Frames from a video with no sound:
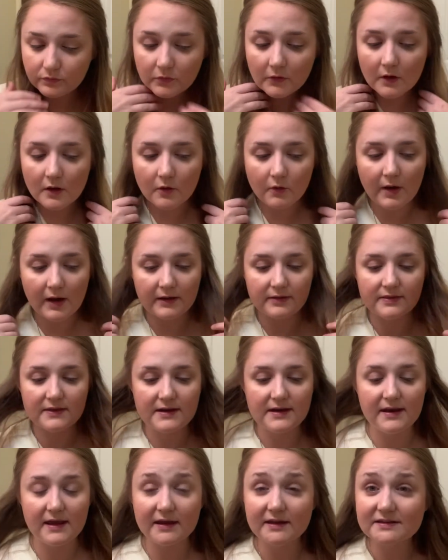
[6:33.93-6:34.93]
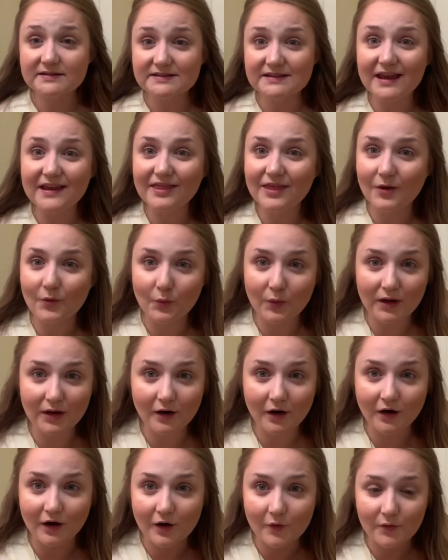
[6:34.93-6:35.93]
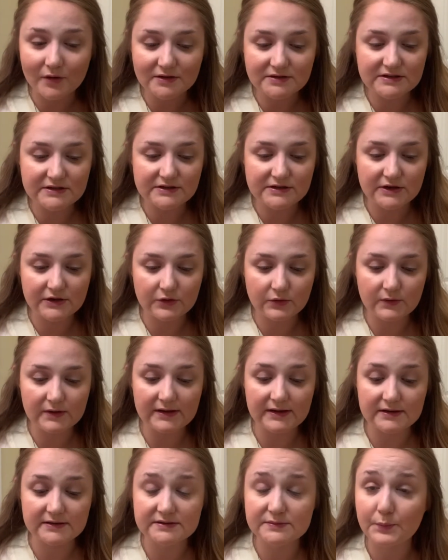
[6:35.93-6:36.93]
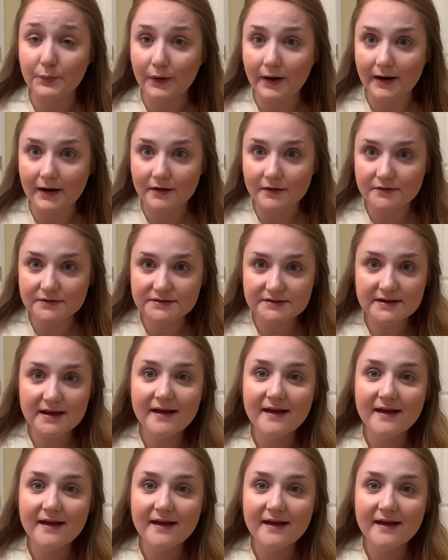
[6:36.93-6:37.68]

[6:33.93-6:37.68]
Okay, the next thing that we are going to do is brows.